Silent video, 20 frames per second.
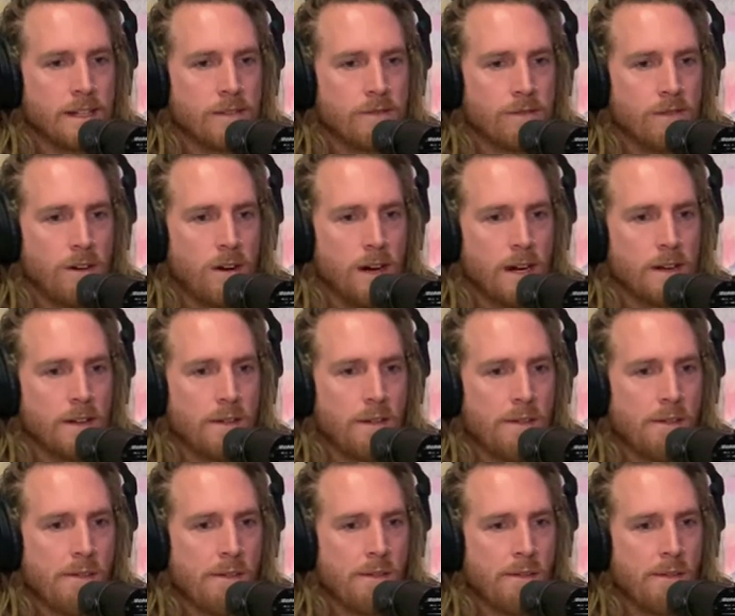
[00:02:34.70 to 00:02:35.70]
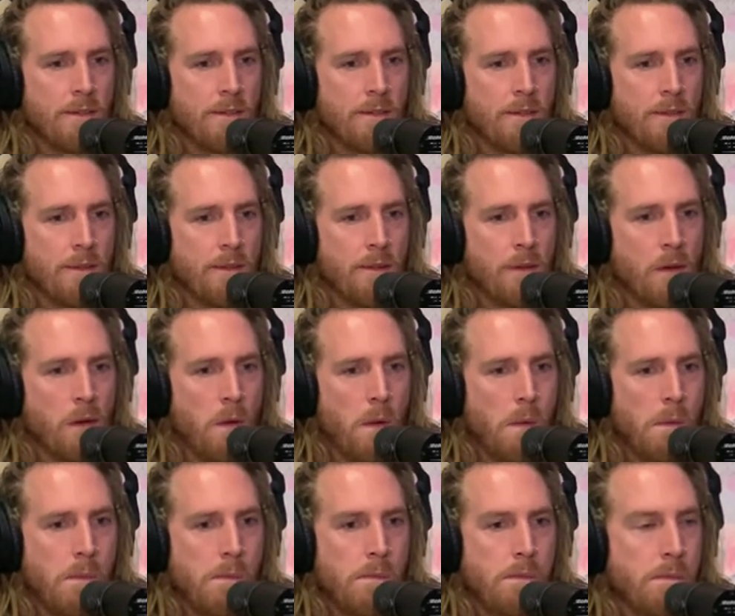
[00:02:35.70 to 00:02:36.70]

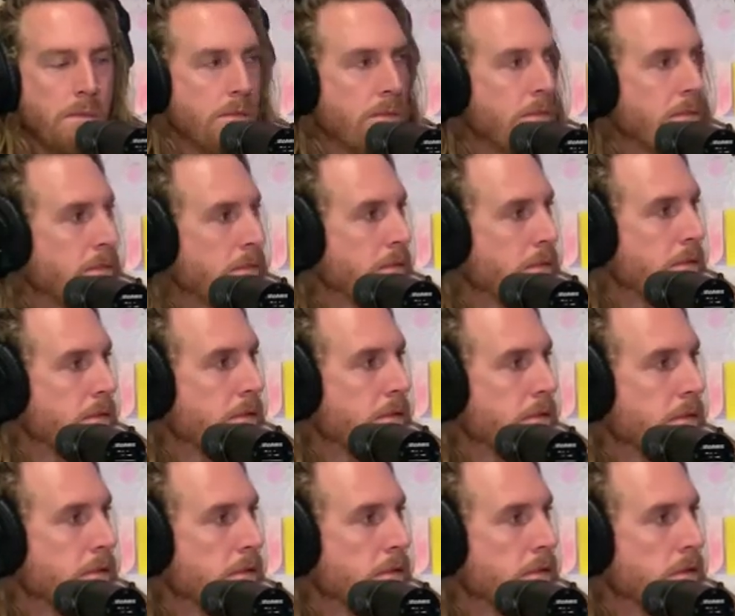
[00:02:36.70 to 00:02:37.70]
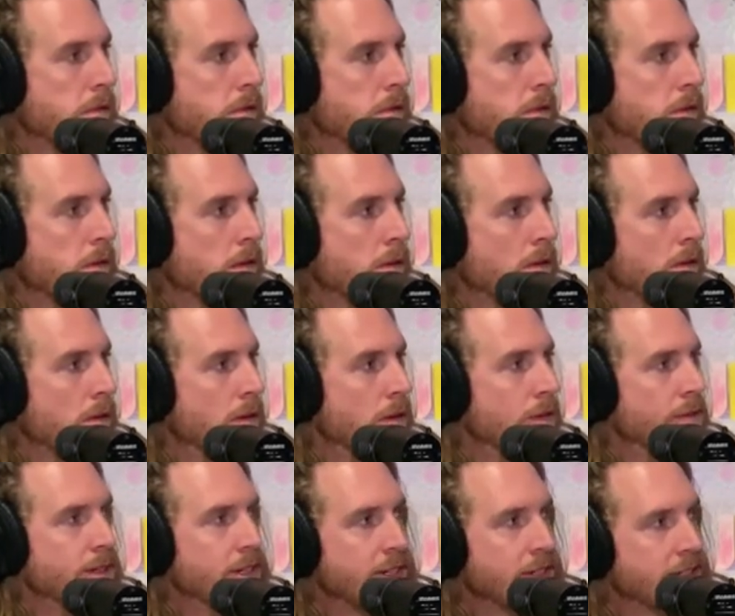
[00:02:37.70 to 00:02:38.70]

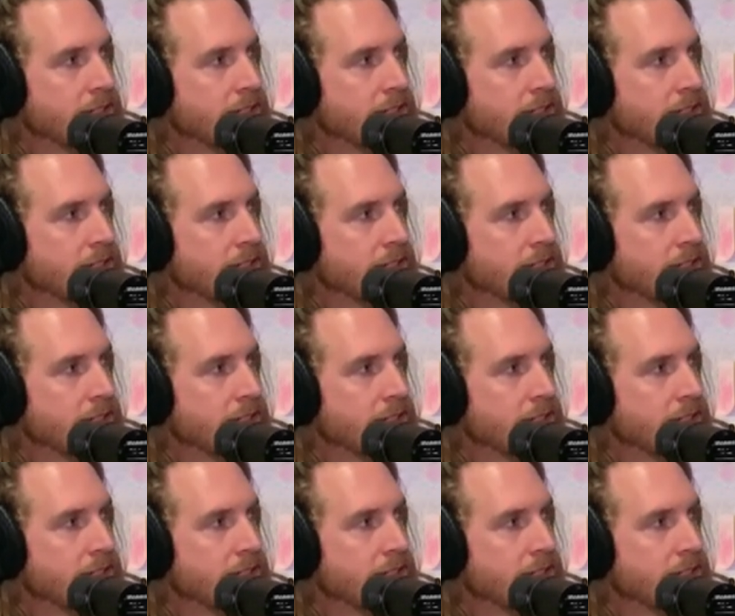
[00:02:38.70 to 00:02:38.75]
This person isn't speaking.